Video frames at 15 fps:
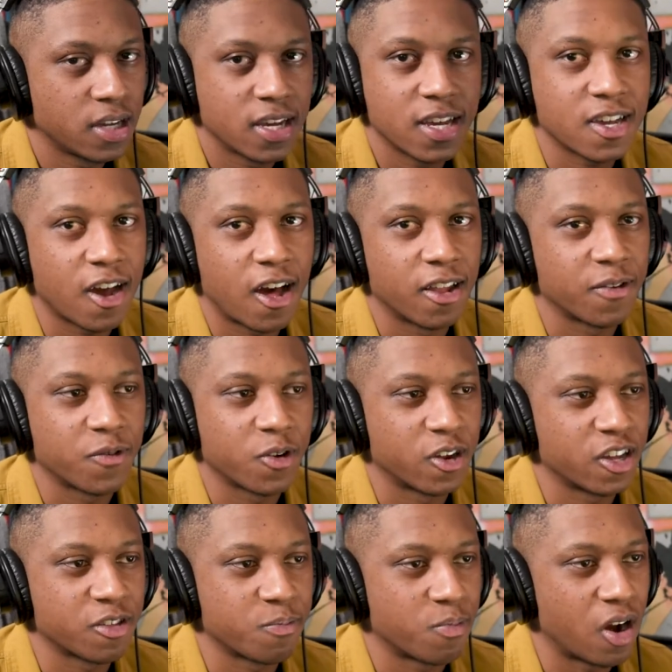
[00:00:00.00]
He calling for
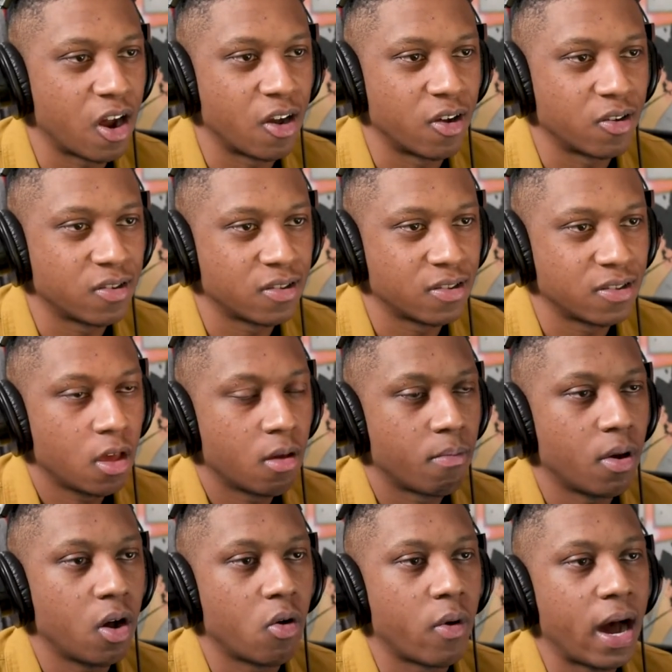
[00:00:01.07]
his bro.
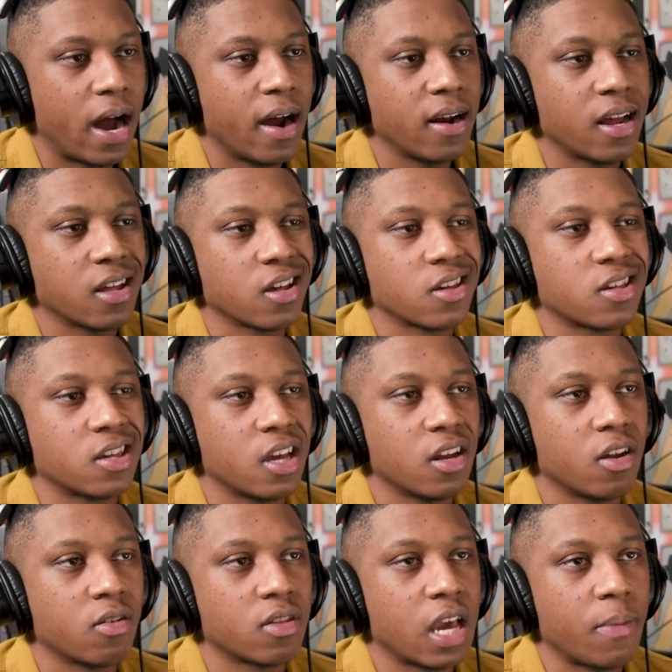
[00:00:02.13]
Bro, why are they just
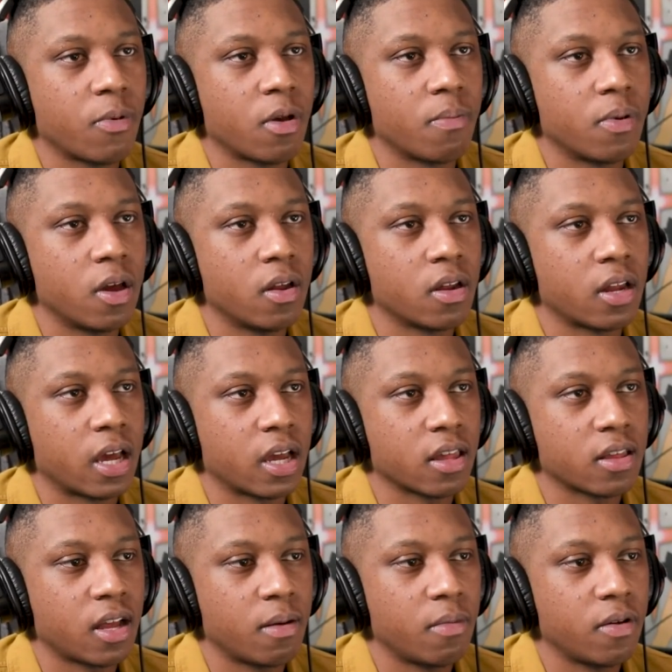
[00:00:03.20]
sitting on top of a building like
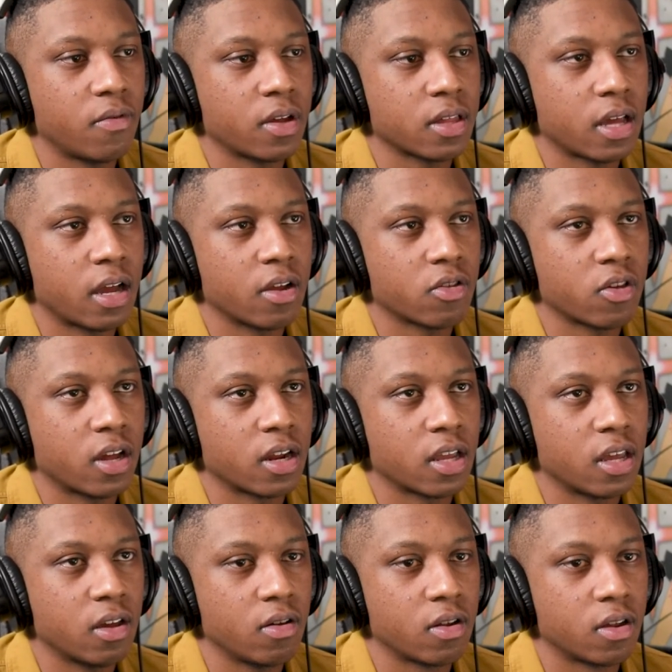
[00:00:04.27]
it's not motherfuckers out here trying to
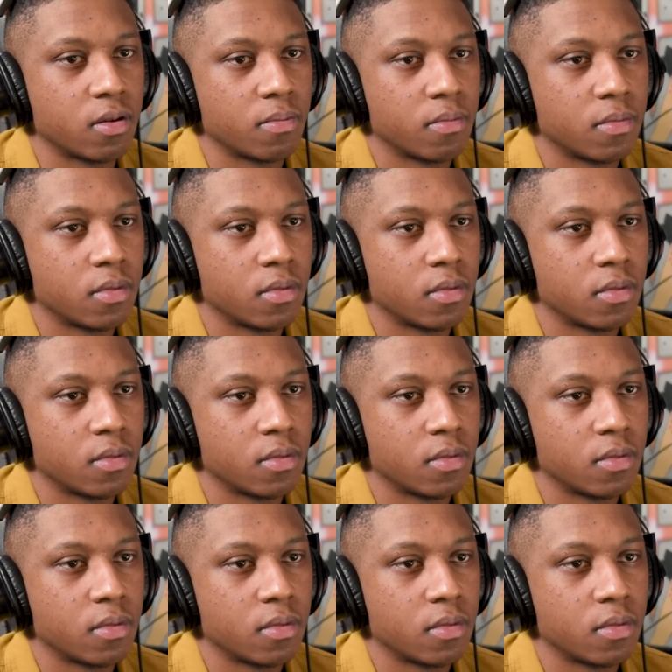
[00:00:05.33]
kill them?